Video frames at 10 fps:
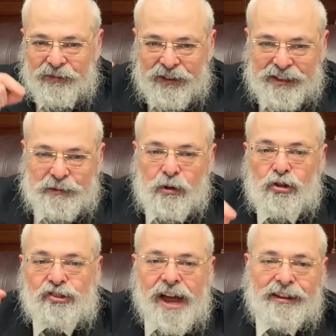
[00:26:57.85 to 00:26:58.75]
It's a special
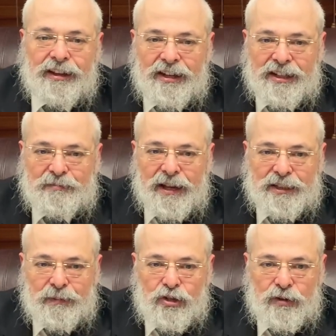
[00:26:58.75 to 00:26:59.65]
sandal that is made
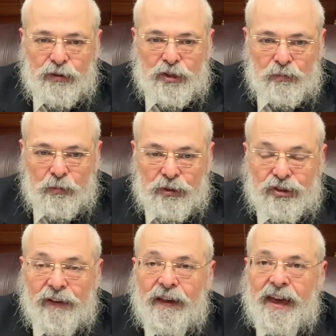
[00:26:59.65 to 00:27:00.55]
especially for this
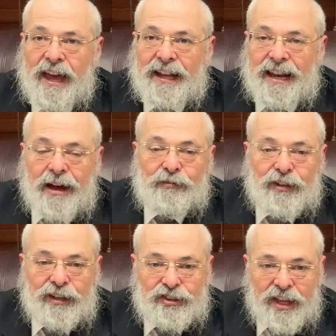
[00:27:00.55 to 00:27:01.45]
purpose. And after
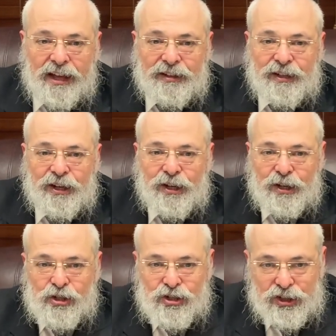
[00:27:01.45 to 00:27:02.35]
it's done,
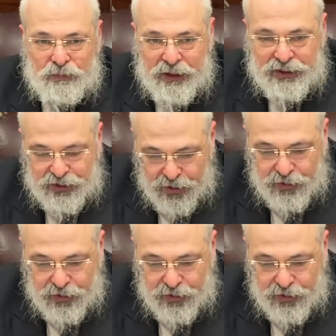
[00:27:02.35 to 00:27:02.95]
she spits on the